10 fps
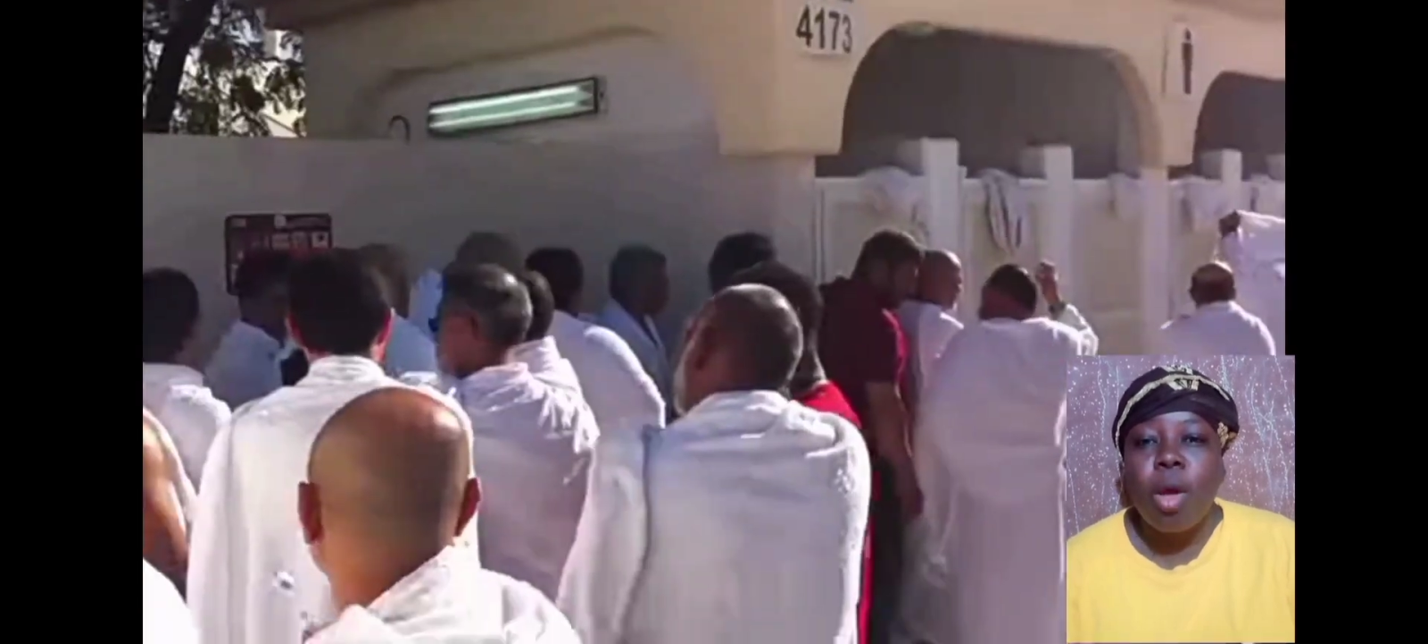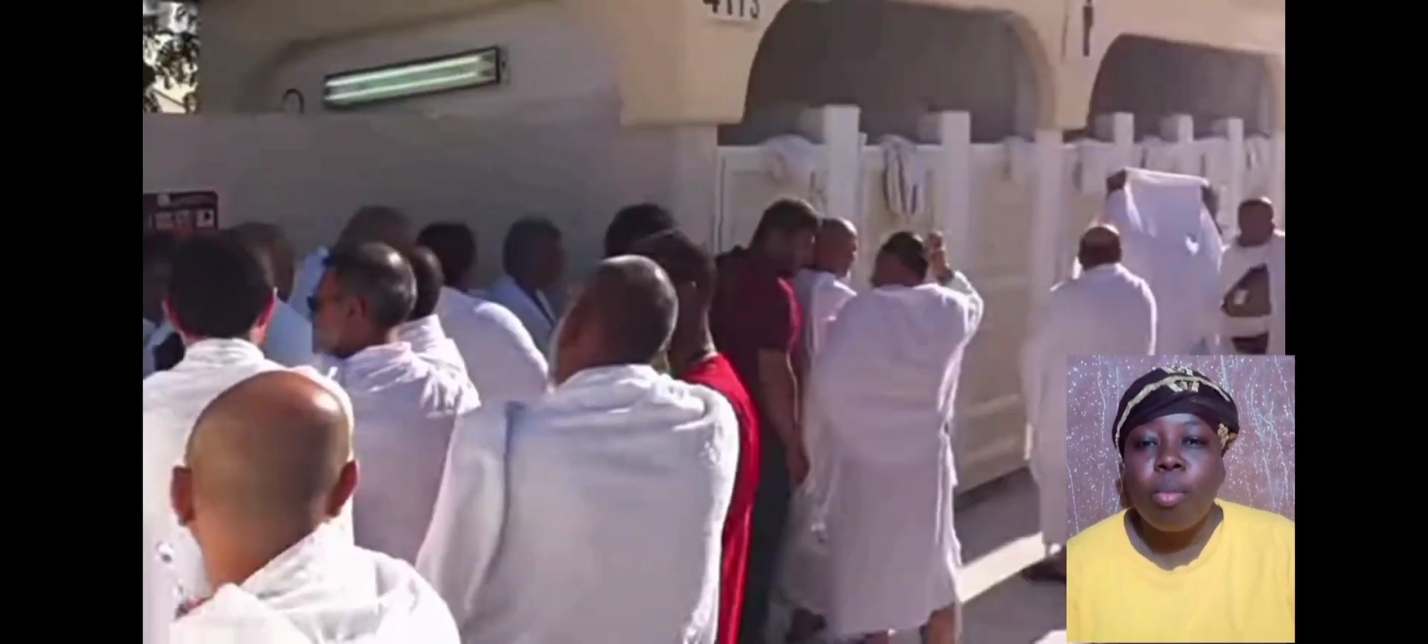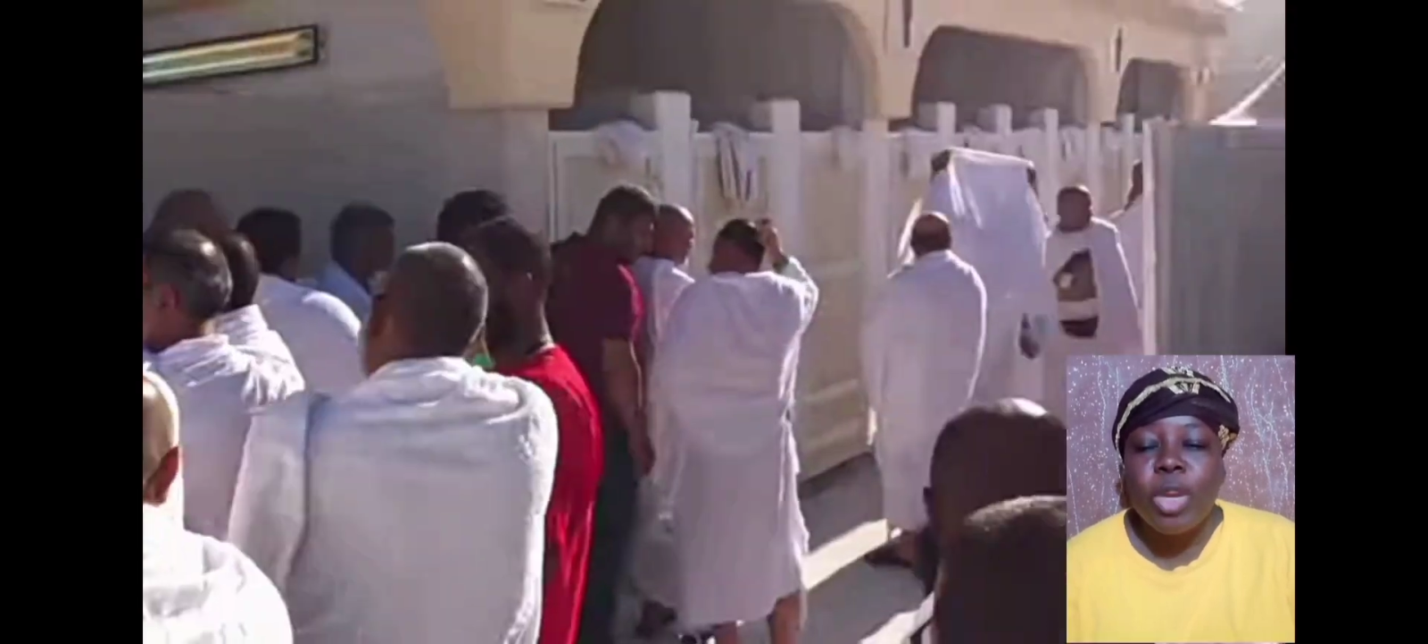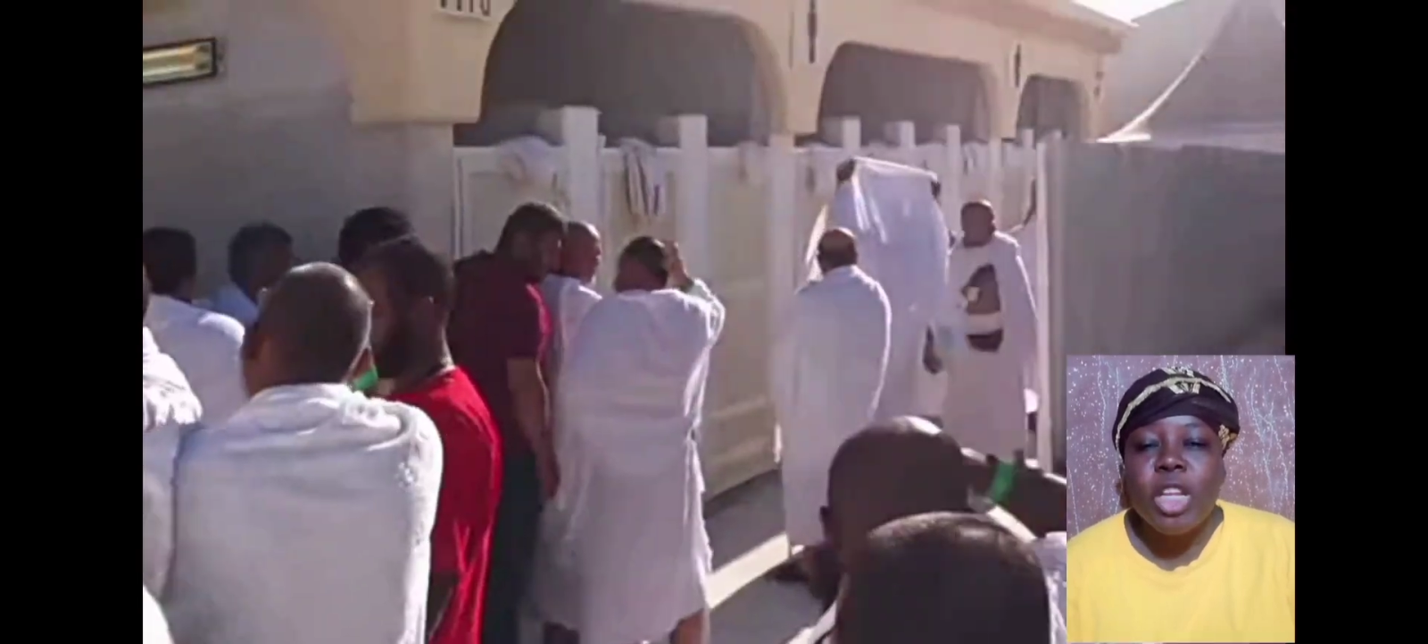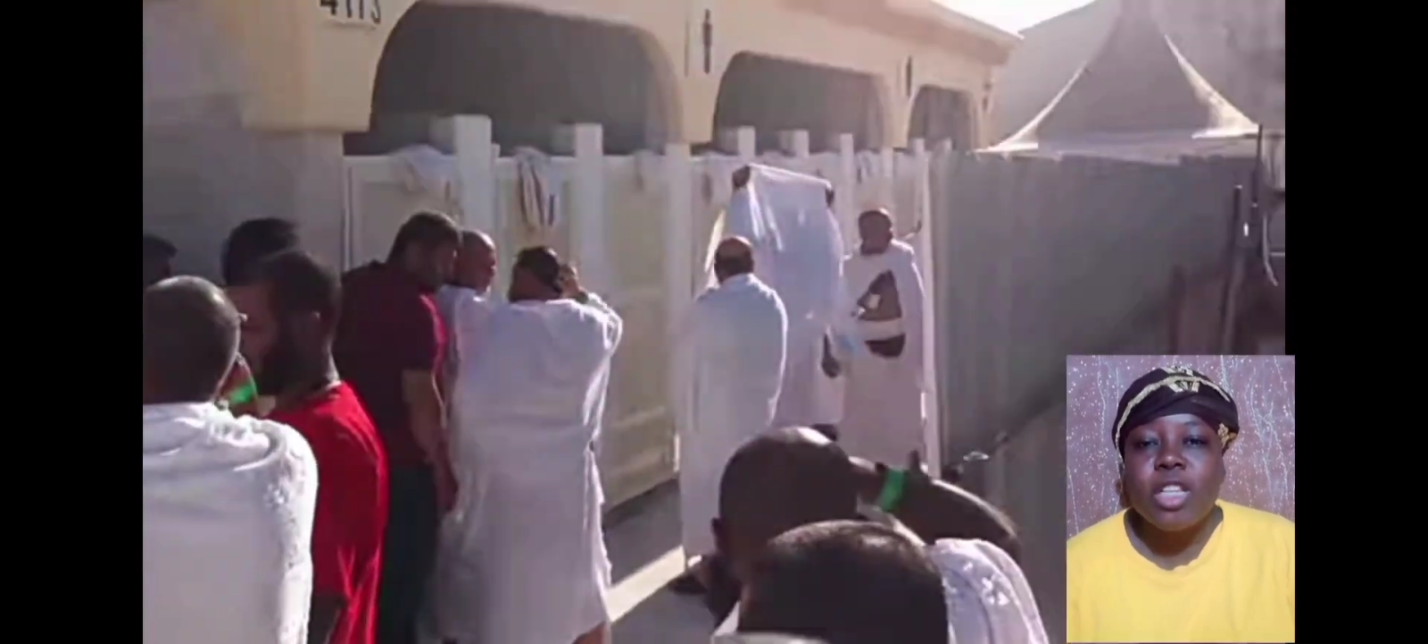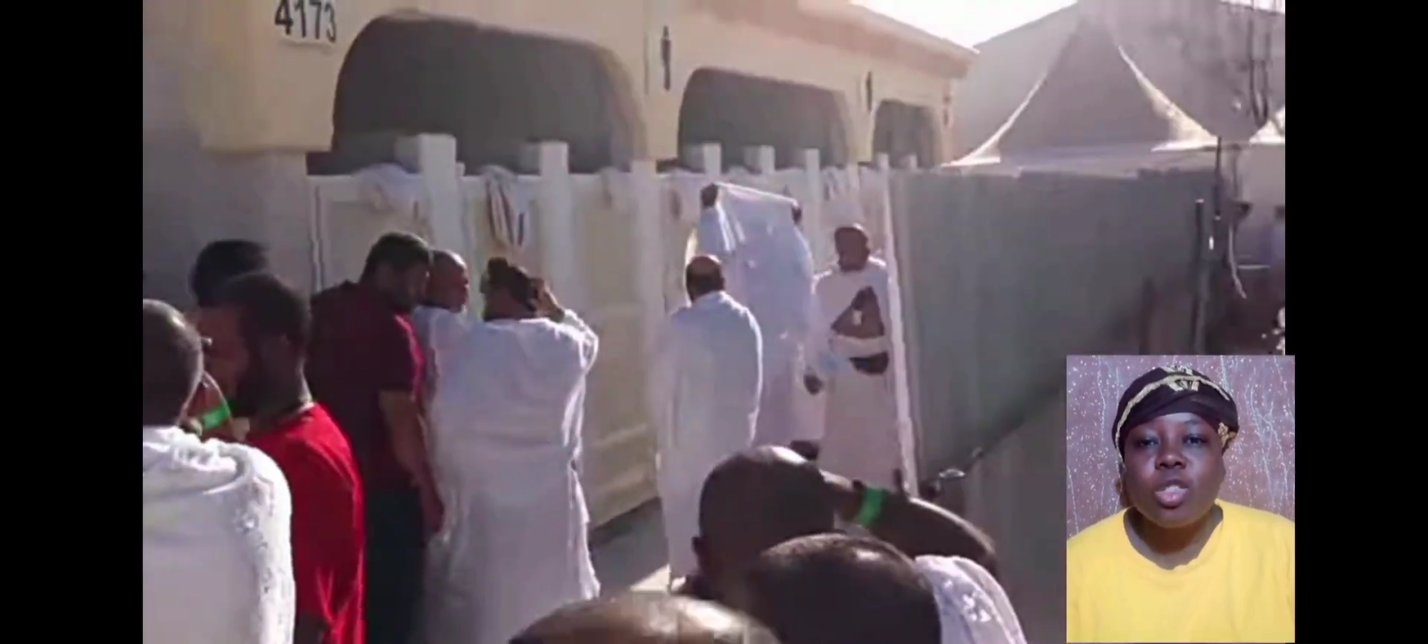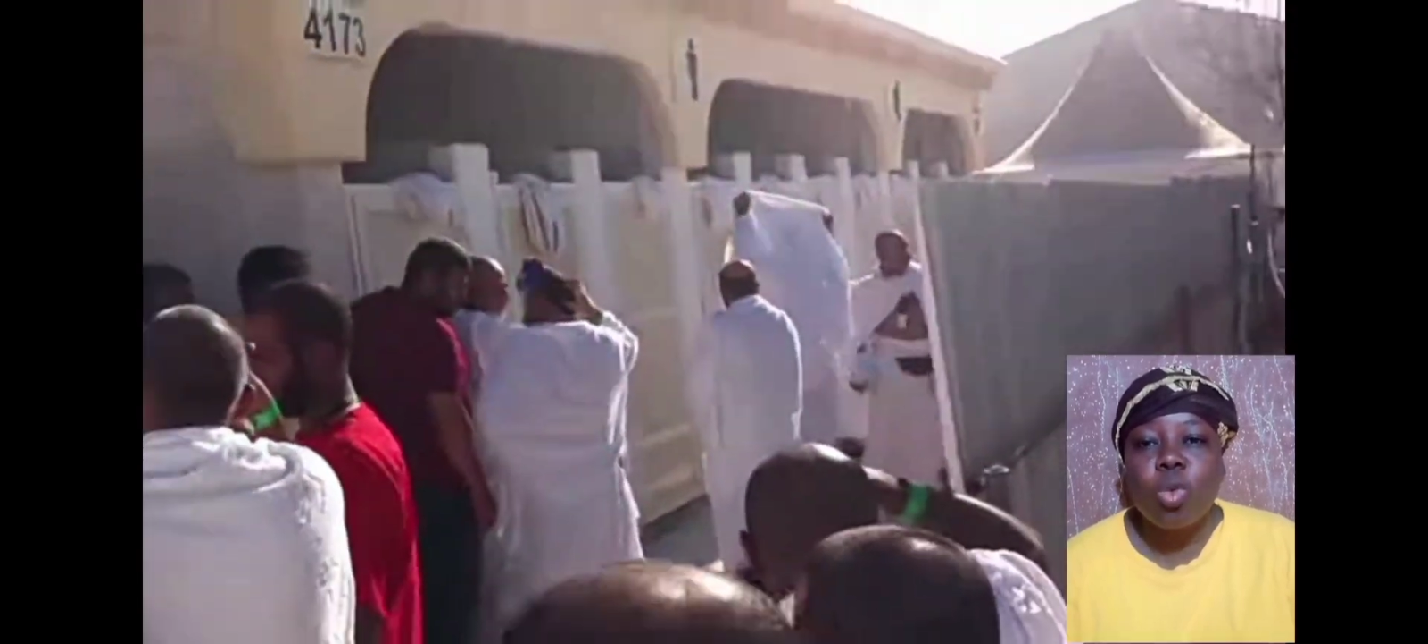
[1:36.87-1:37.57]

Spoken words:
please